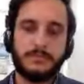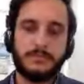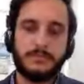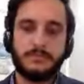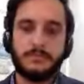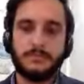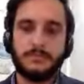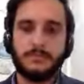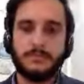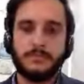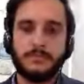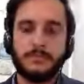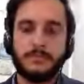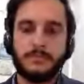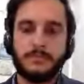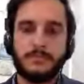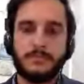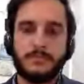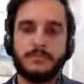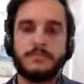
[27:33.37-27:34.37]

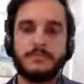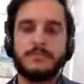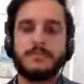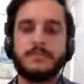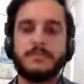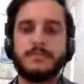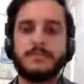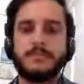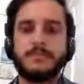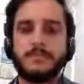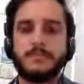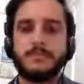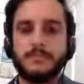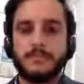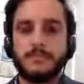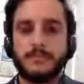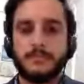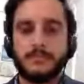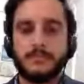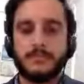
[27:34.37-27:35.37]

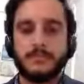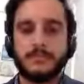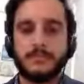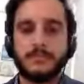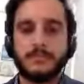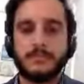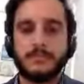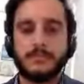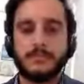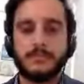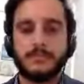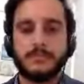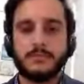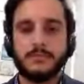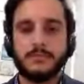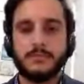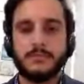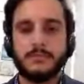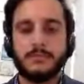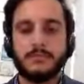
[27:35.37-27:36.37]

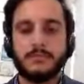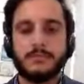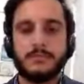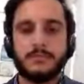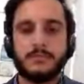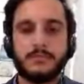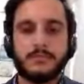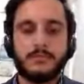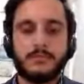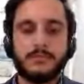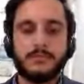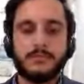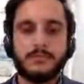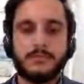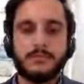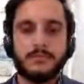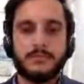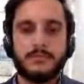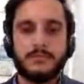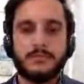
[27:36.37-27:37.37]

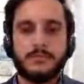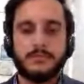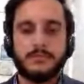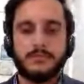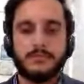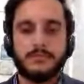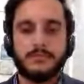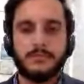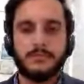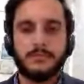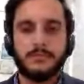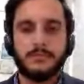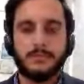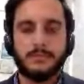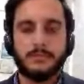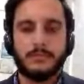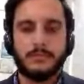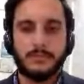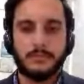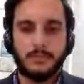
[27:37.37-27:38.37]

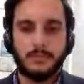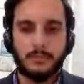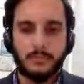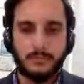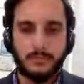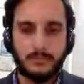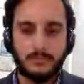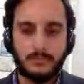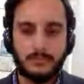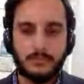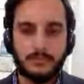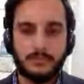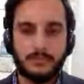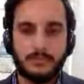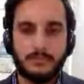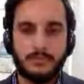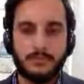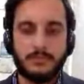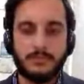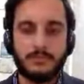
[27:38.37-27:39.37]

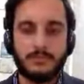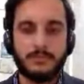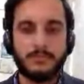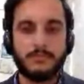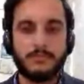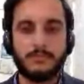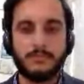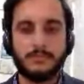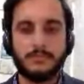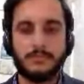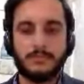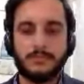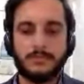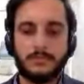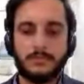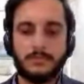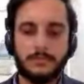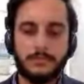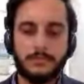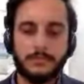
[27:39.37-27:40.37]

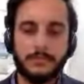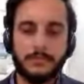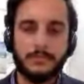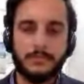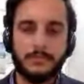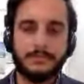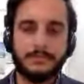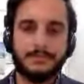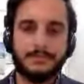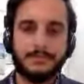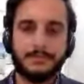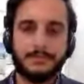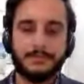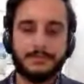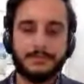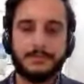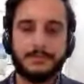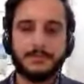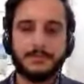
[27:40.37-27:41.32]
[no speech]